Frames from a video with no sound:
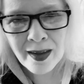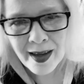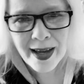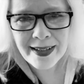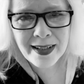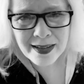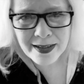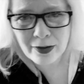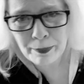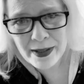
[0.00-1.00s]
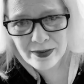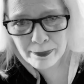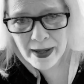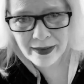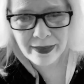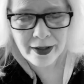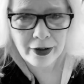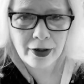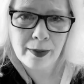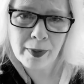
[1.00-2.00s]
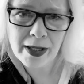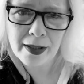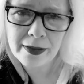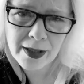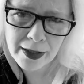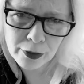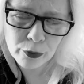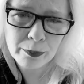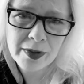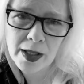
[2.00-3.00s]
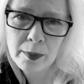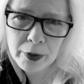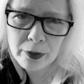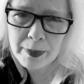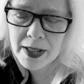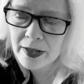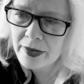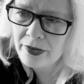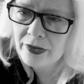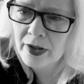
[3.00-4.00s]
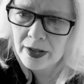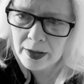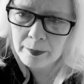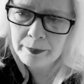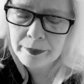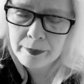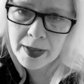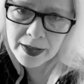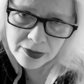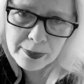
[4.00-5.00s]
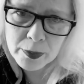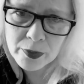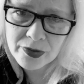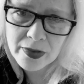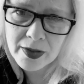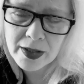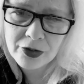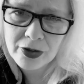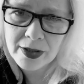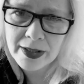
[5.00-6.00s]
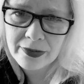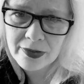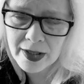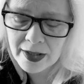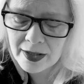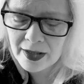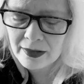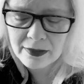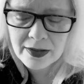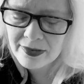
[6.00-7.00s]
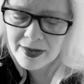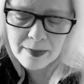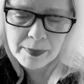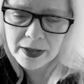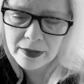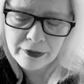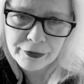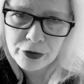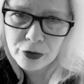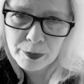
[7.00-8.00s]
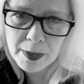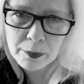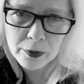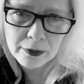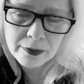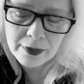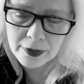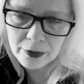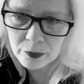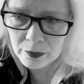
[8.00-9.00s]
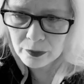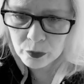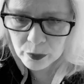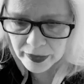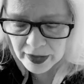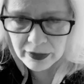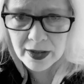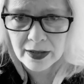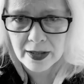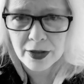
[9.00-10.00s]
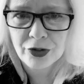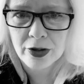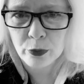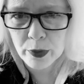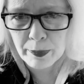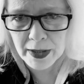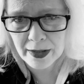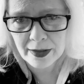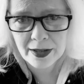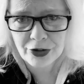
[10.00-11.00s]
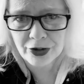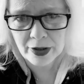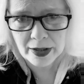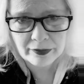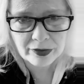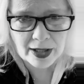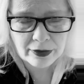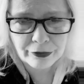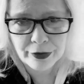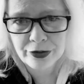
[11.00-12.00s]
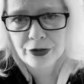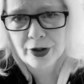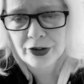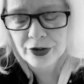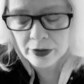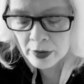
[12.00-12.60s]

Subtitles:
I did a little piece back there at my dining room table because my husband was in the kitchen last night, and it's not big enough for two people, without killing each other with big kitchen knives out of frustration.